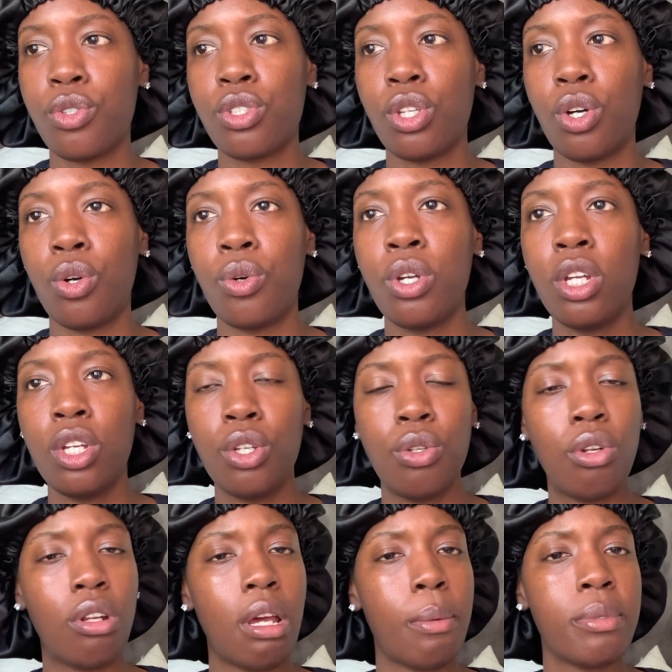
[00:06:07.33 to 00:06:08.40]
So, you
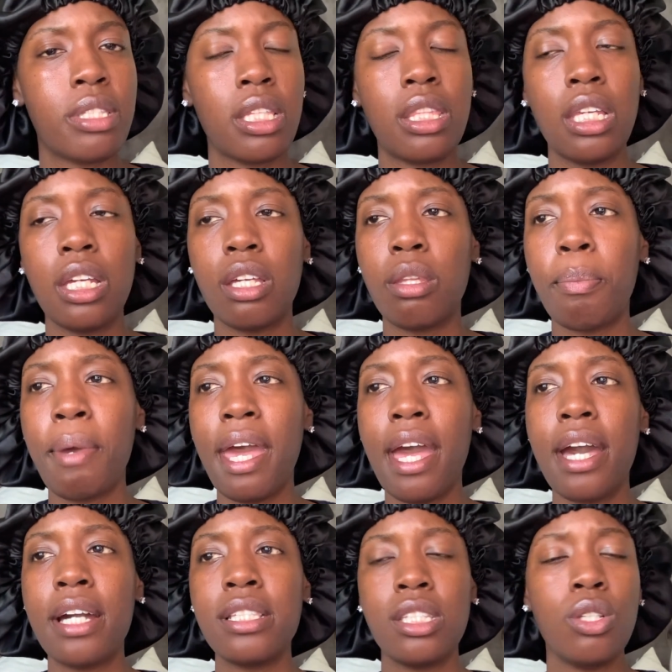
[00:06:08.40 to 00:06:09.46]
know, that was a thing of the
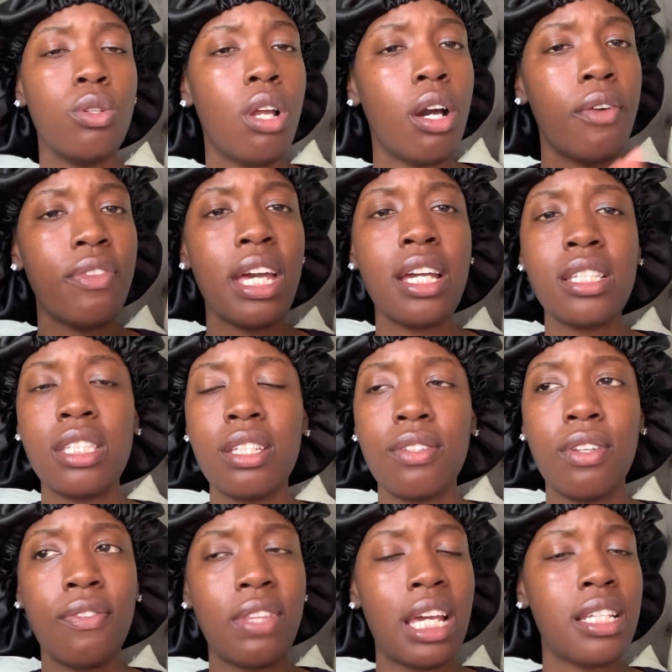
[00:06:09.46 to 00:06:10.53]
past. You know, and that's
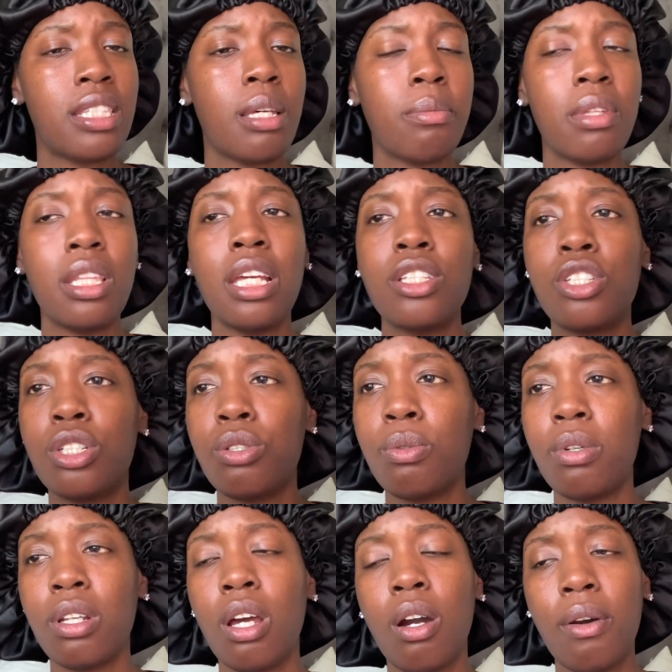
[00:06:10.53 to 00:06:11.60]
if that's something that you're
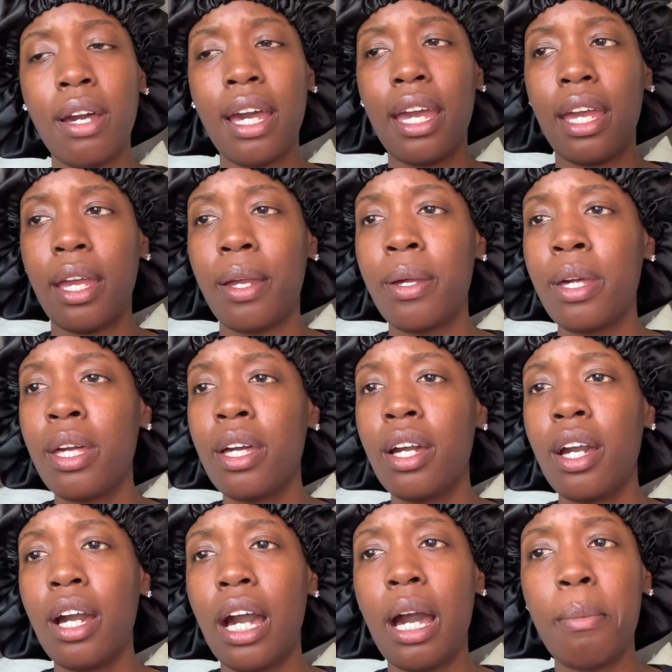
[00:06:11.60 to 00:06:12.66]
doing, okay.
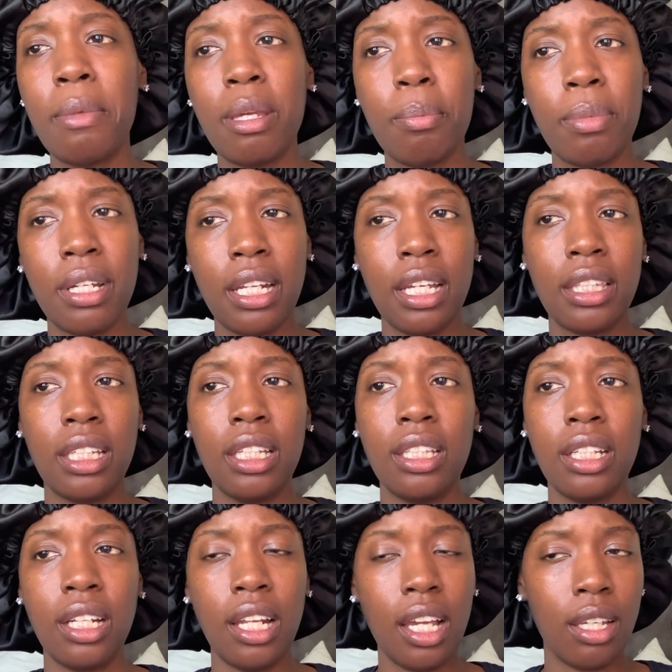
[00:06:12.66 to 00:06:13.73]
I mean, but at the end
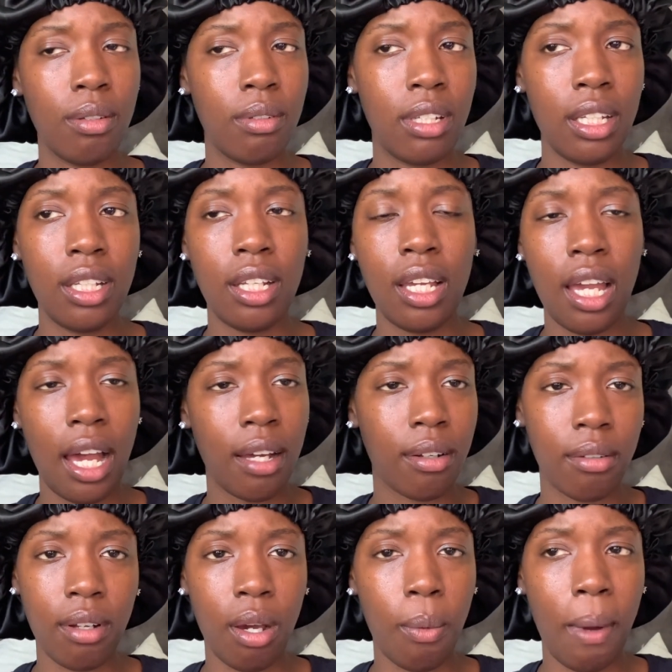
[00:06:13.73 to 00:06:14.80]
of the day, you did it. I
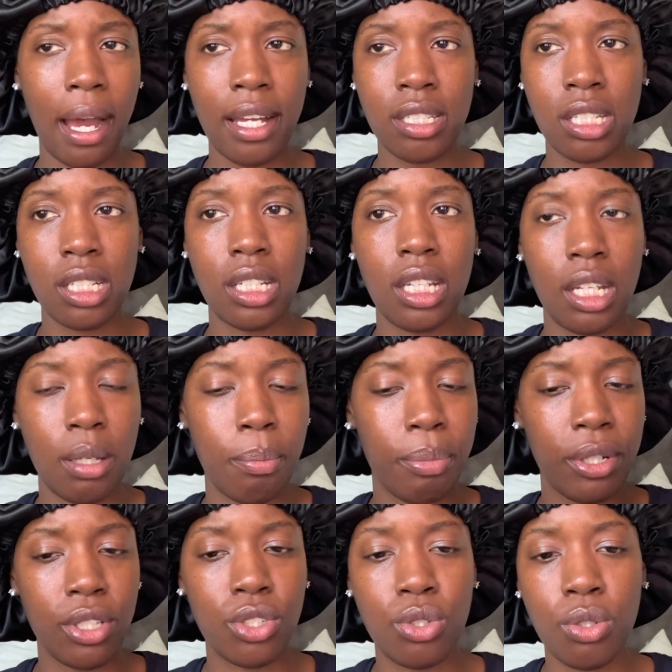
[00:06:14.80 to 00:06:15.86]
don't know why she did it,
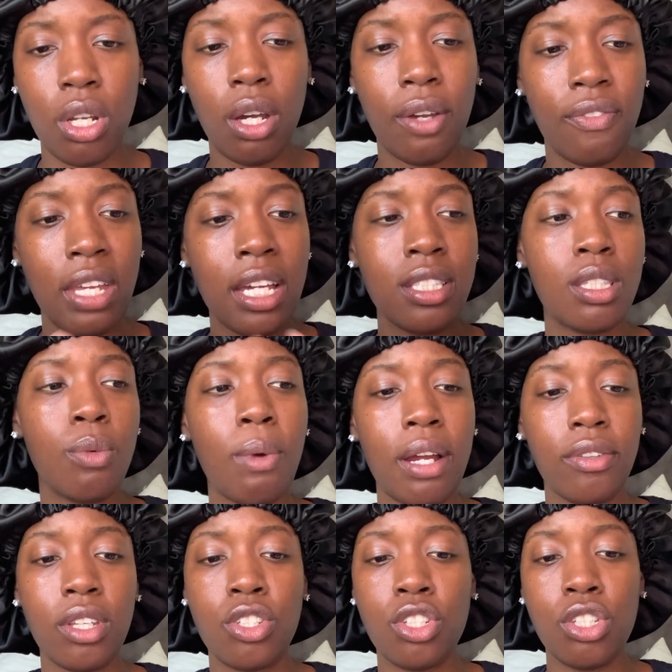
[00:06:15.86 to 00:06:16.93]
but you know, if that's the
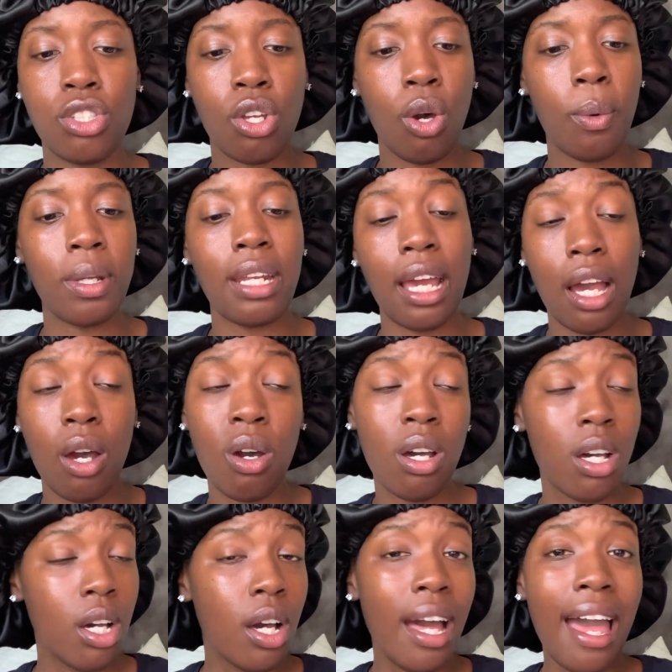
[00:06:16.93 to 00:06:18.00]
route that she's going down,
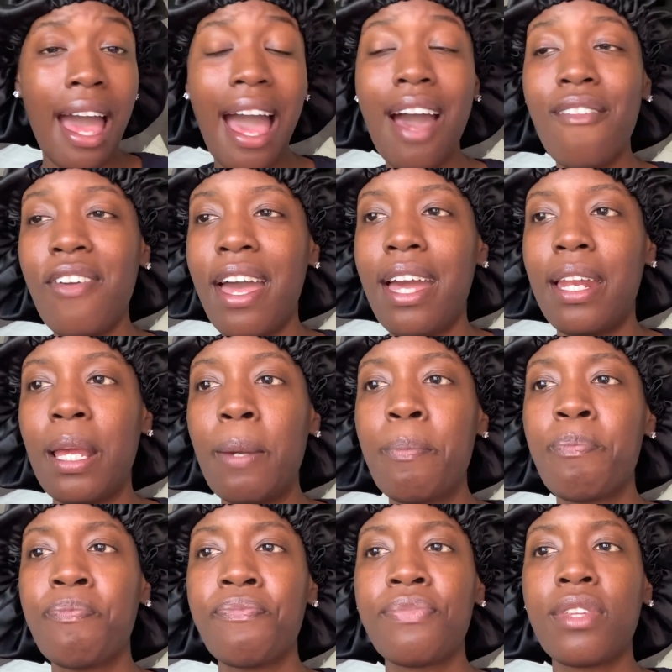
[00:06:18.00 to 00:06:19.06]
have at it.
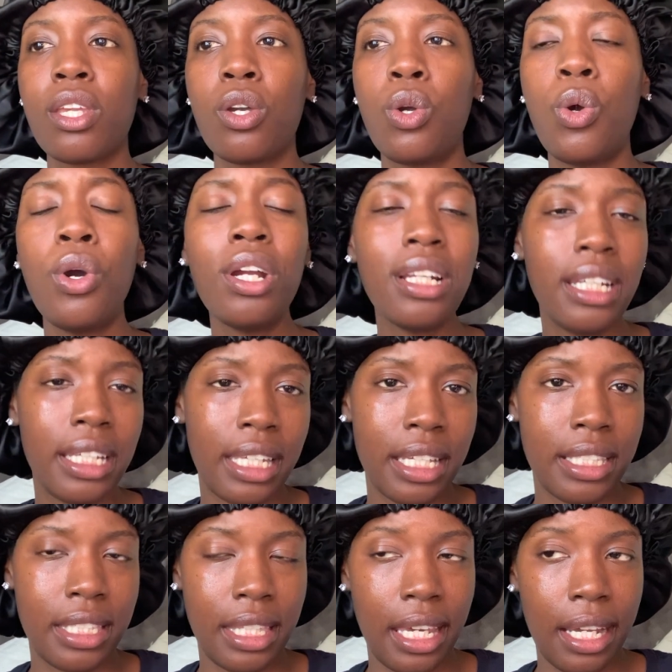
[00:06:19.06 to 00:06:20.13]
Courtney
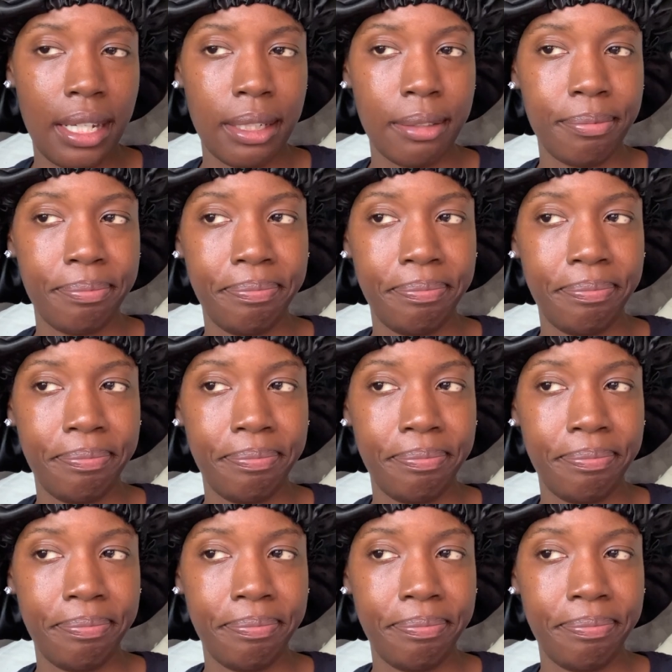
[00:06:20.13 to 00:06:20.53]
gets there.